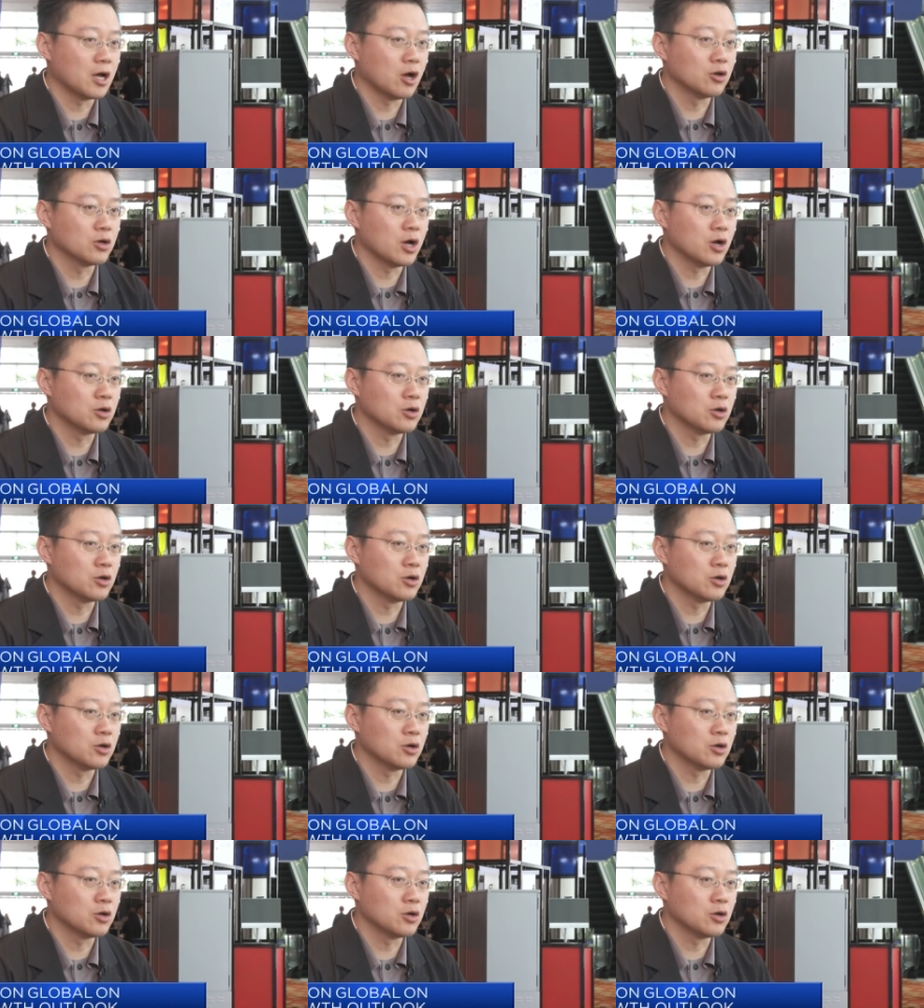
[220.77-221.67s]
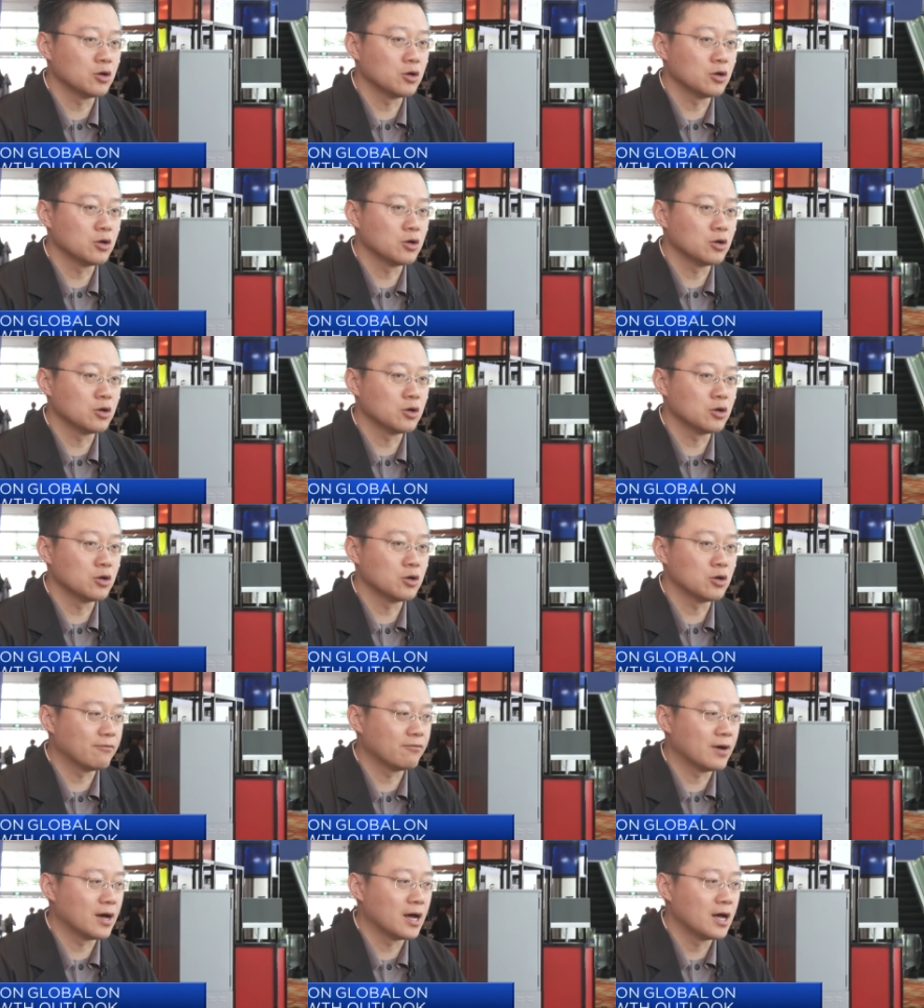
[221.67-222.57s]
Also in Indonesia, we
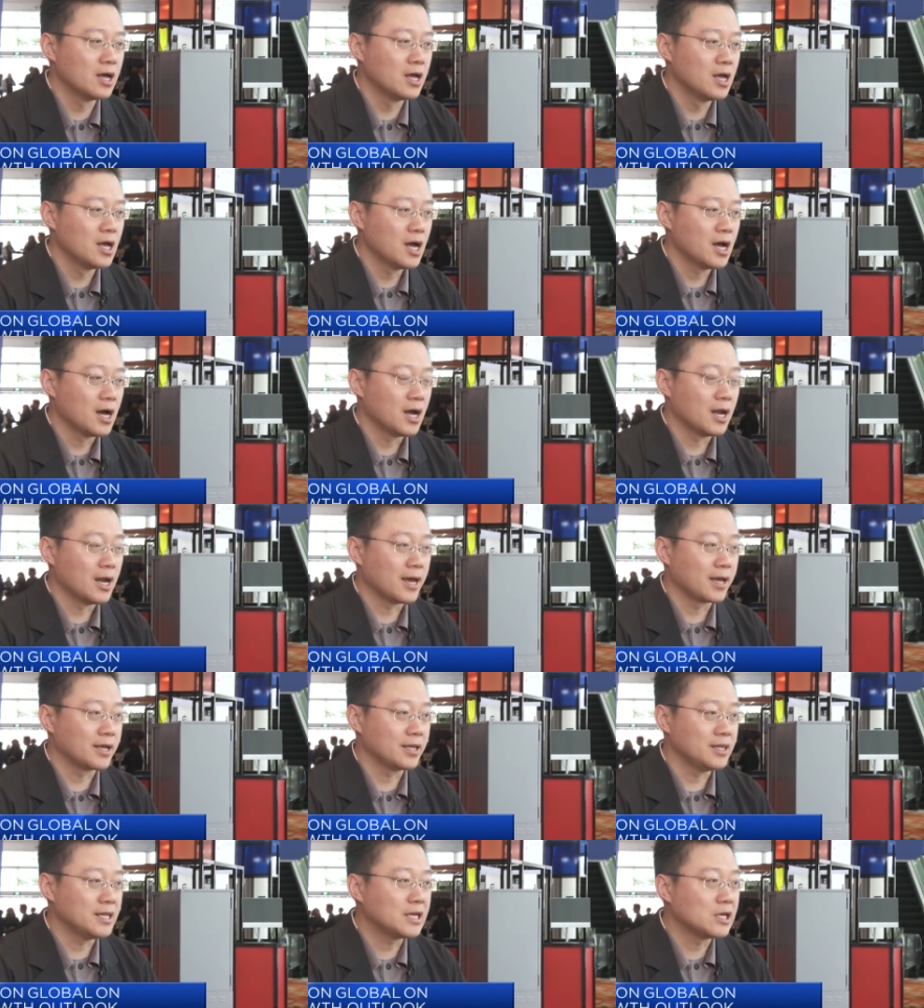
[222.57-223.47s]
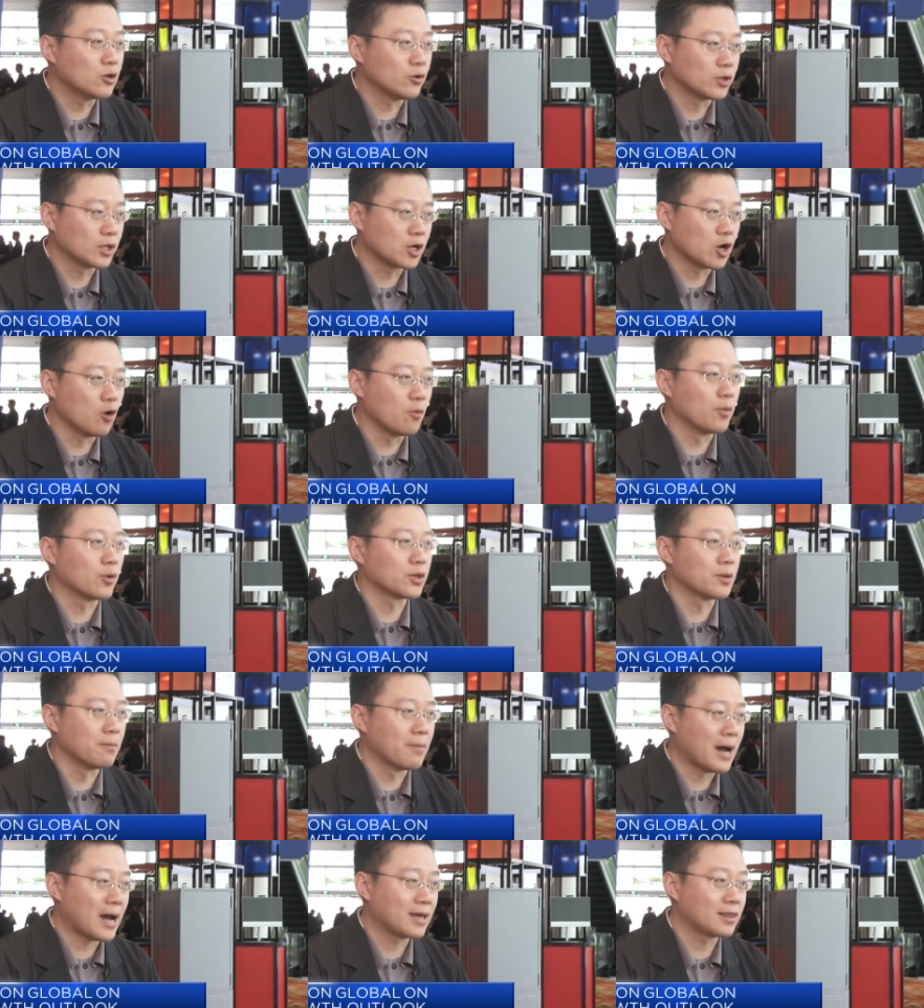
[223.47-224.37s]
have uh, like a nickel and
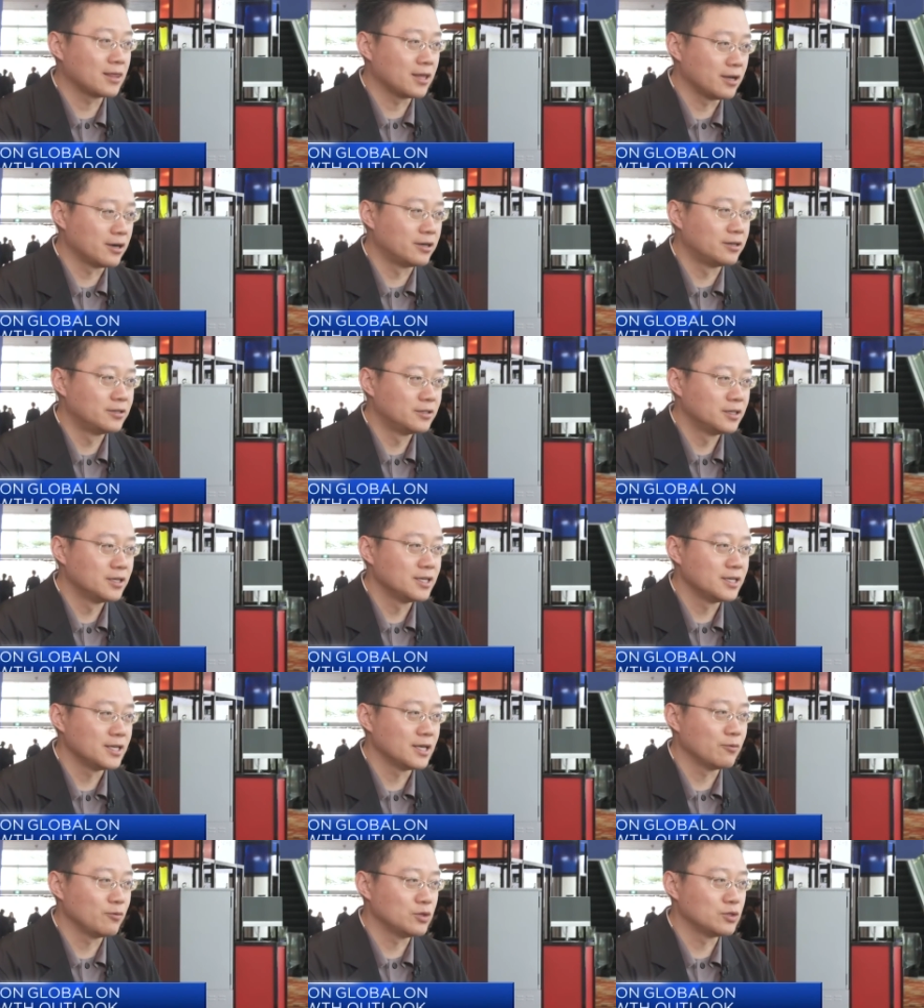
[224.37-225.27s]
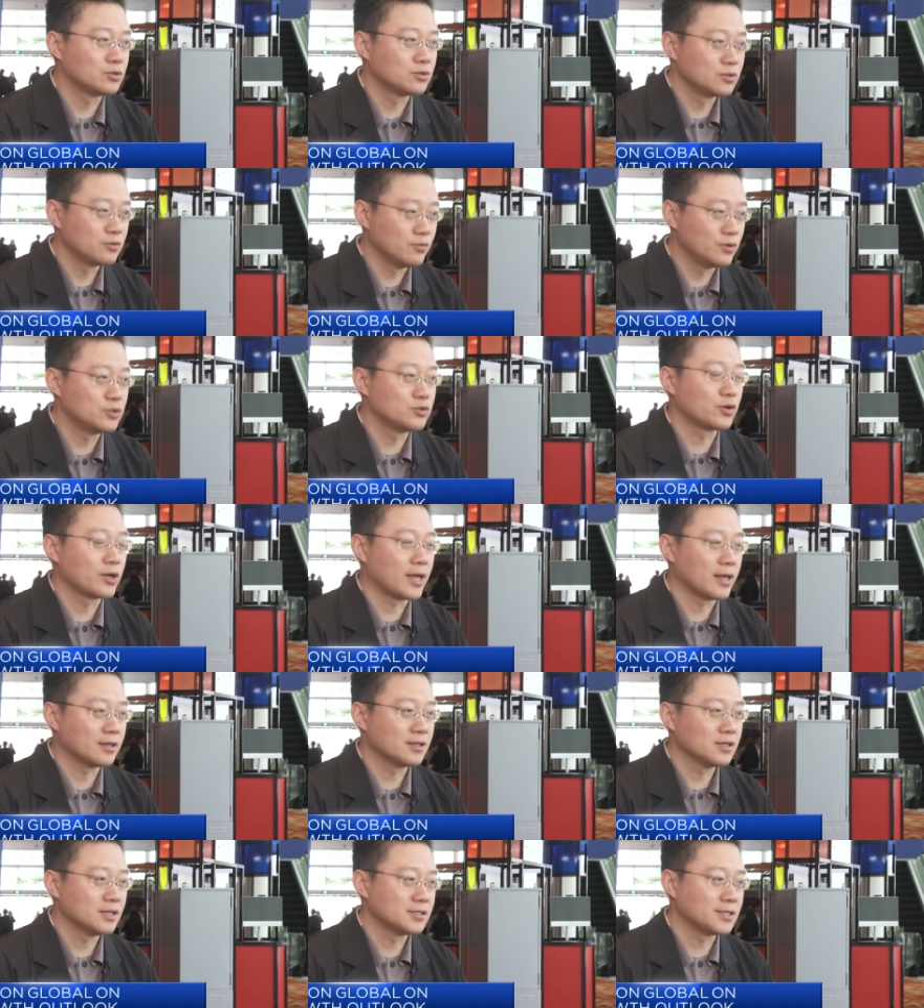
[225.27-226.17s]
cobalt mine there, which, which
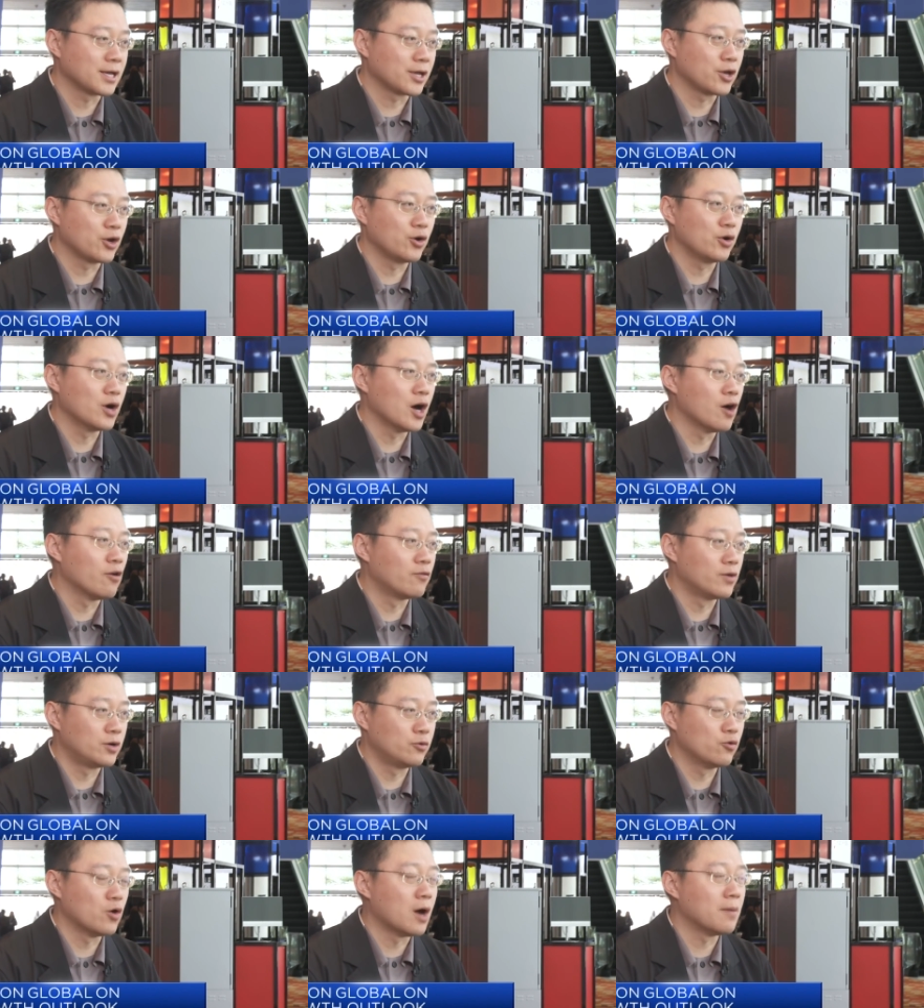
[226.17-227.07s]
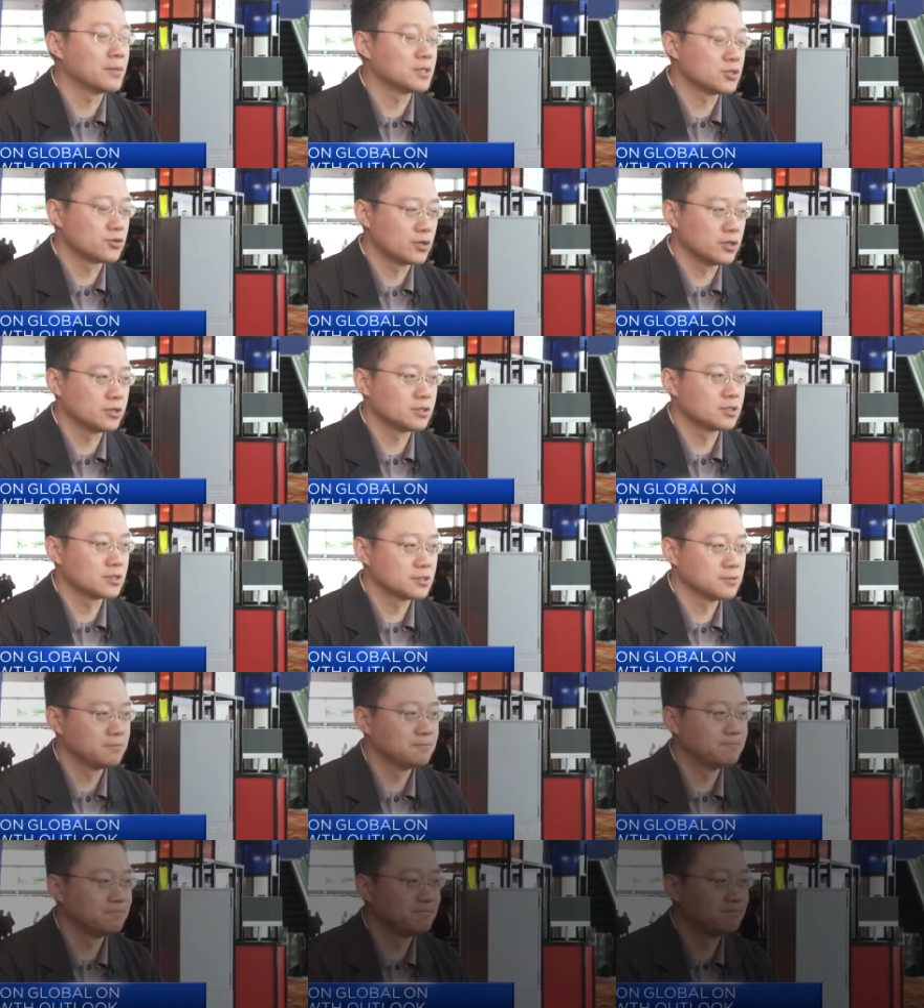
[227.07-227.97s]
can secure our raw materials.